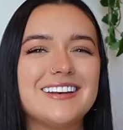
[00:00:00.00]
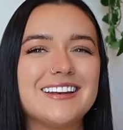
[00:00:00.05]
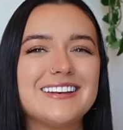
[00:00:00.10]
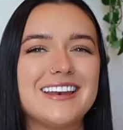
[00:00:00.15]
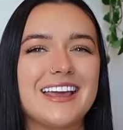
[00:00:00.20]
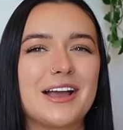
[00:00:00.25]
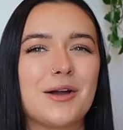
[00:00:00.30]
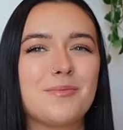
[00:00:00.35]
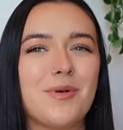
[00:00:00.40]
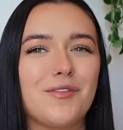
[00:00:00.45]

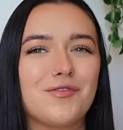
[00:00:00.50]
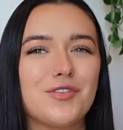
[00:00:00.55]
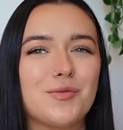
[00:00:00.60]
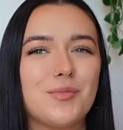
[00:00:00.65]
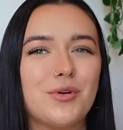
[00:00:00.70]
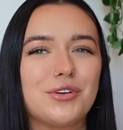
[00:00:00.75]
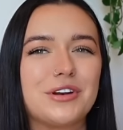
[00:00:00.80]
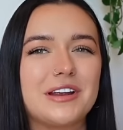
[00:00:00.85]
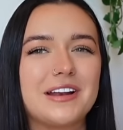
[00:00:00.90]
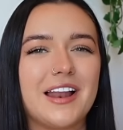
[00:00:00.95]
like above the
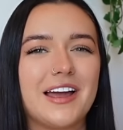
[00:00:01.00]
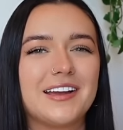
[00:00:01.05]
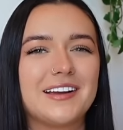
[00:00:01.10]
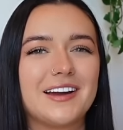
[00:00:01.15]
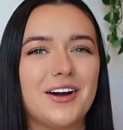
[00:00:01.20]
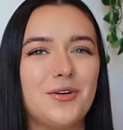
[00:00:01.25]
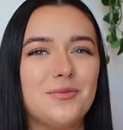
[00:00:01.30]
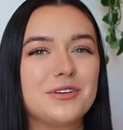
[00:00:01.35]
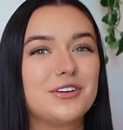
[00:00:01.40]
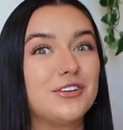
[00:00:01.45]
body, like,
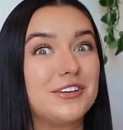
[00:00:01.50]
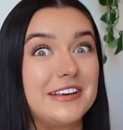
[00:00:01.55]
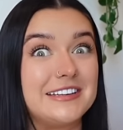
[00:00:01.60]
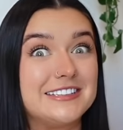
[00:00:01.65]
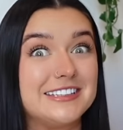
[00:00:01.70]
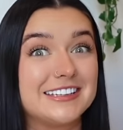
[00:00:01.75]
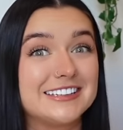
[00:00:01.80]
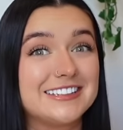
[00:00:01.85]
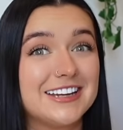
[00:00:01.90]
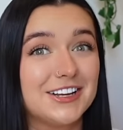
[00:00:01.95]
oh my God, is
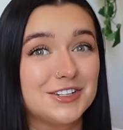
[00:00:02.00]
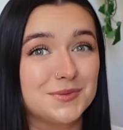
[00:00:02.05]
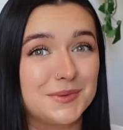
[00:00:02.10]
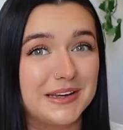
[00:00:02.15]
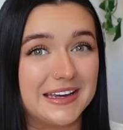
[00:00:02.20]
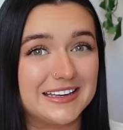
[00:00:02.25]
he gonna touch me?